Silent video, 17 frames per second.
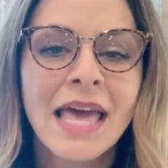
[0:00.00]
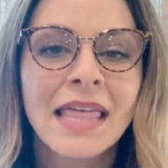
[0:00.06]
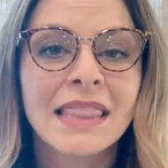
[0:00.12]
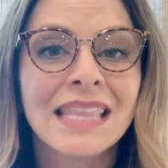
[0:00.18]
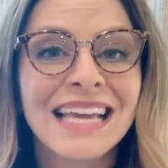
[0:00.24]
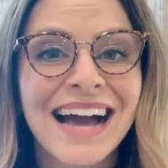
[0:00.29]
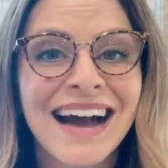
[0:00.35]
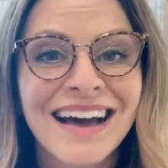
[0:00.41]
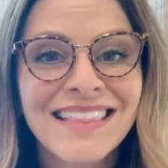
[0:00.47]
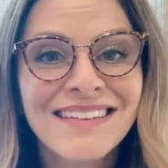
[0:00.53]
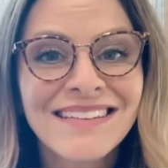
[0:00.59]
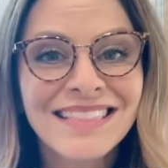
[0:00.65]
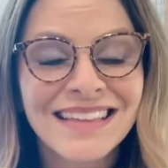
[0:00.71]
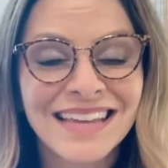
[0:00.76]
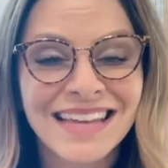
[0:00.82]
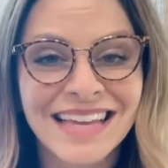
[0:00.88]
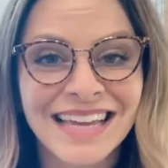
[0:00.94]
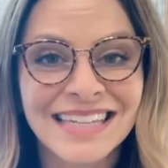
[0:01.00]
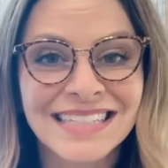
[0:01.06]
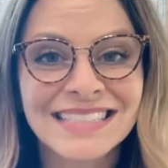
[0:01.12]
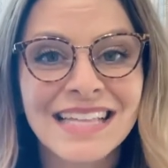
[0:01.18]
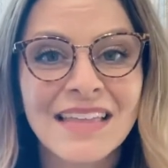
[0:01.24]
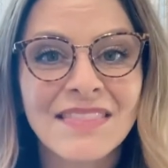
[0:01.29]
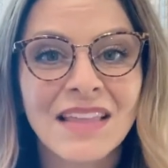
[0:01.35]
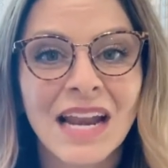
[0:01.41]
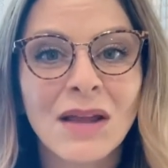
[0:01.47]
The other thing is
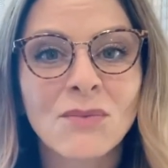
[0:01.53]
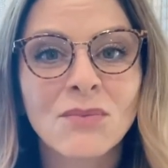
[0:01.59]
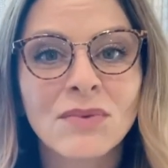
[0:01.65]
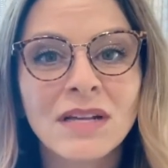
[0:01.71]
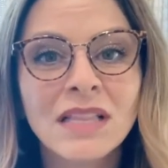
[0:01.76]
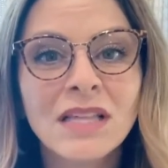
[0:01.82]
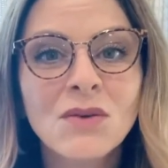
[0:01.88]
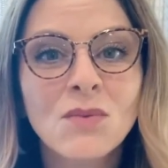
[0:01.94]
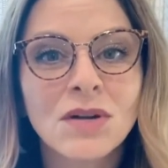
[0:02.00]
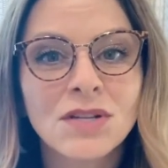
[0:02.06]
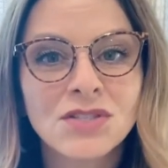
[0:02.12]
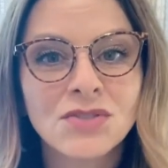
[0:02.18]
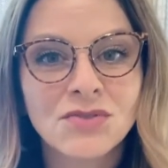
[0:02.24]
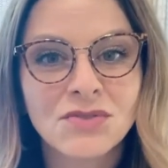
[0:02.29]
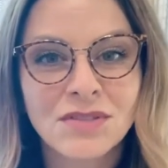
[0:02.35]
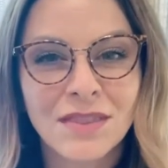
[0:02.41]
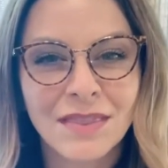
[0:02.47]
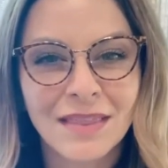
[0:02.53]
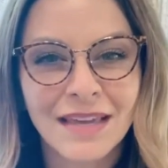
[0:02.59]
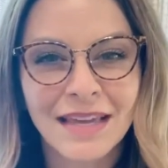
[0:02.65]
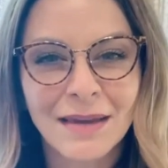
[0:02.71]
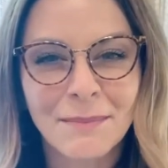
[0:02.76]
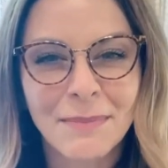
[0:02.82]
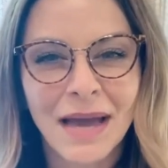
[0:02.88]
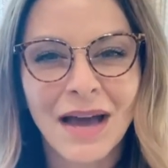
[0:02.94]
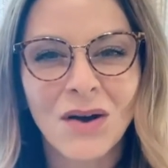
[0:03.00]
that I really want you to think
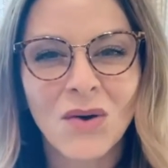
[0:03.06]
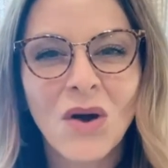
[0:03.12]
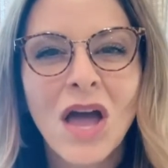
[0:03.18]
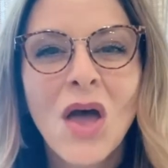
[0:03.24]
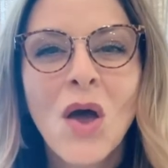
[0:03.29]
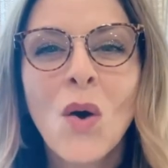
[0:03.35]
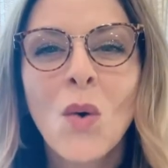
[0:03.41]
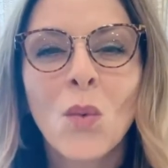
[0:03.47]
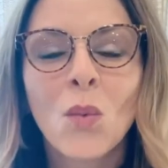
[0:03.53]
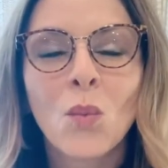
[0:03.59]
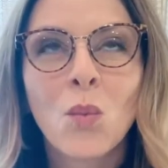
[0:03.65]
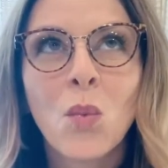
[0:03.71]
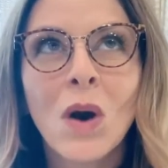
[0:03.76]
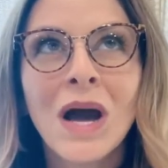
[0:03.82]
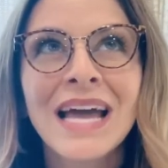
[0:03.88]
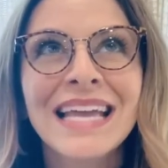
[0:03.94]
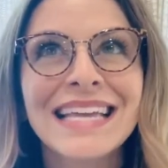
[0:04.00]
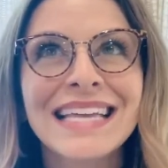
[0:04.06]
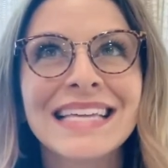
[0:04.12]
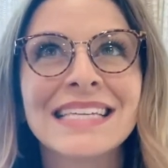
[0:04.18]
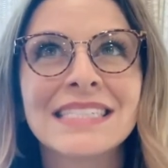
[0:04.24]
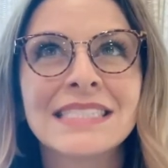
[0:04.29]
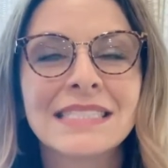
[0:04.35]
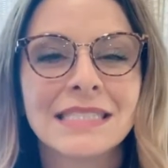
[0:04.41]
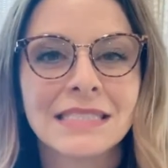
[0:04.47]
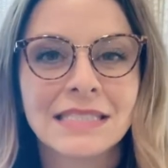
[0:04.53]
about, what
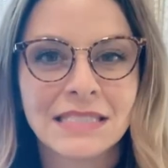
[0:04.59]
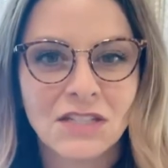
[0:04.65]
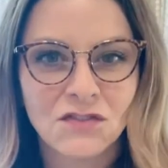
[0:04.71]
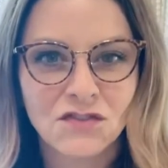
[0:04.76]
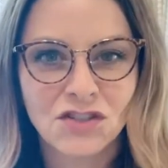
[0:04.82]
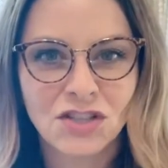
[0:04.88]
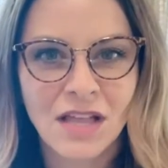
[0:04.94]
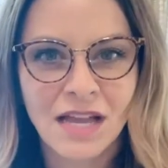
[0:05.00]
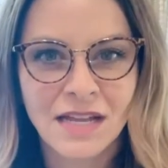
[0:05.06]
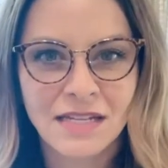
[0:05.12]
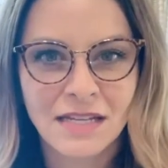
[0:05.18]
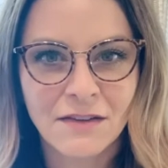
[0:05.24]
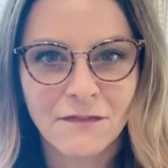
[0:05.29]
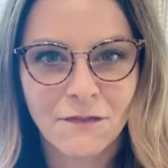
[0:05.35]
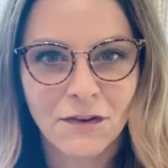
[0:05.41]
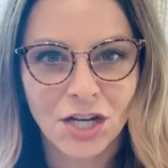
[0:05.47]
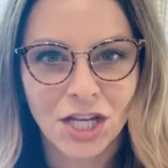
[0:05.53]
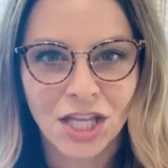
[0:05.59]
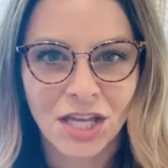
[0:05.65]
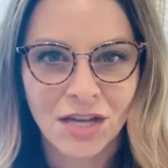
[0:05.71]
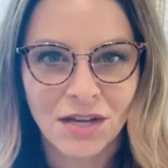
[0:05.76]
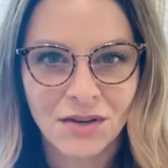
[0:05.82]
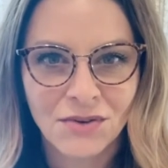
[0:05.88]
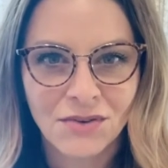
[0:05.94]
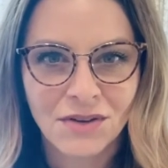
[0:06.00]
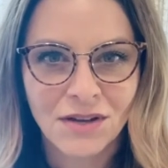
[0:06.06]
is the silver lining for
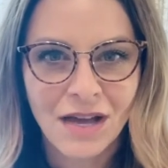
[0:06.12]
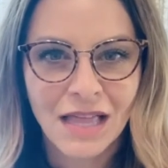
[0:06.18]
you?